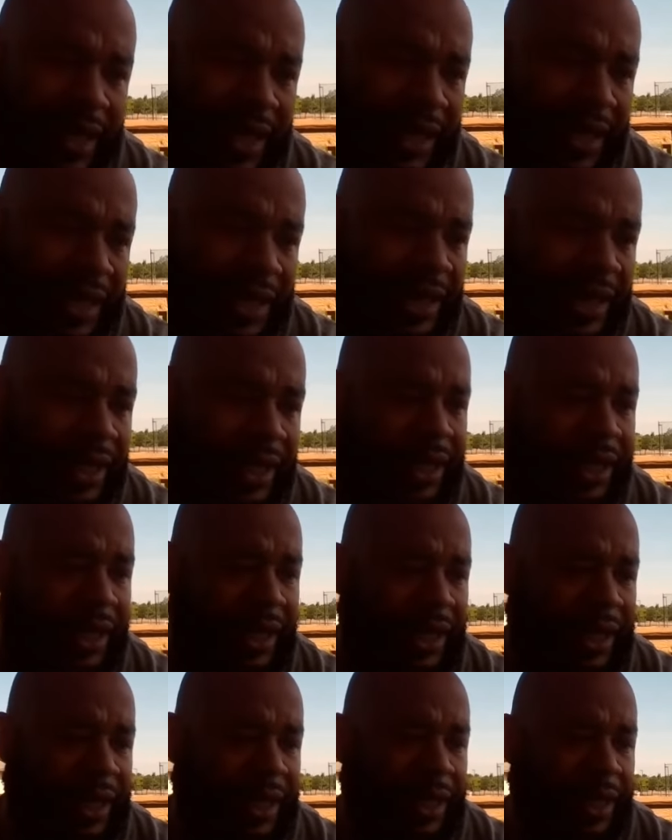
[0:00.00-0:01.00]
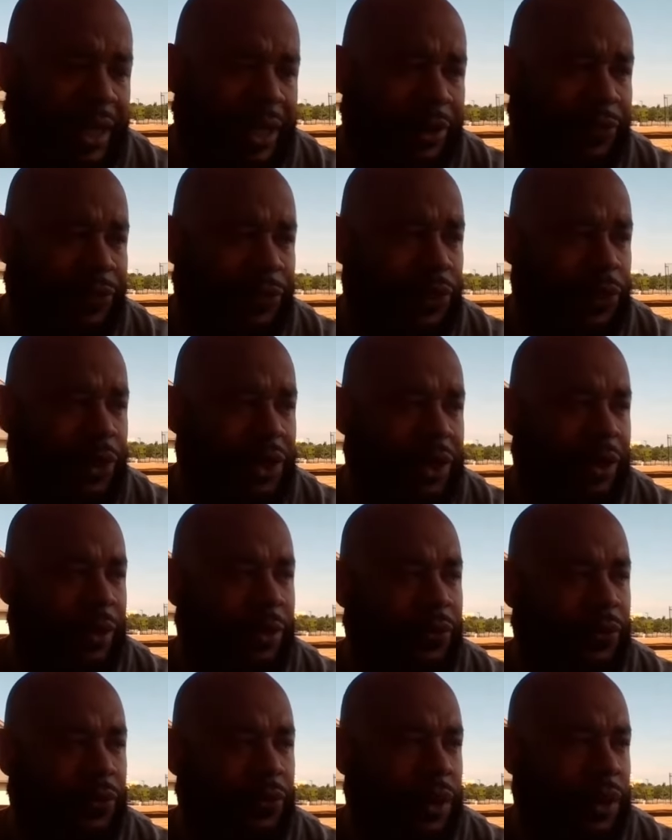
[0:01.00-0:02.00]
like if you
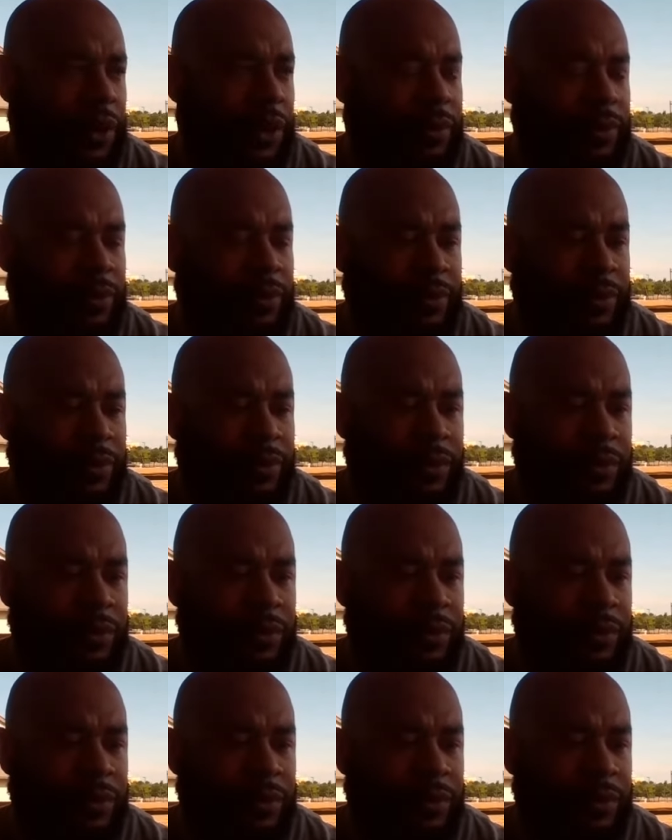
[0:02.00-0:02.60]
come from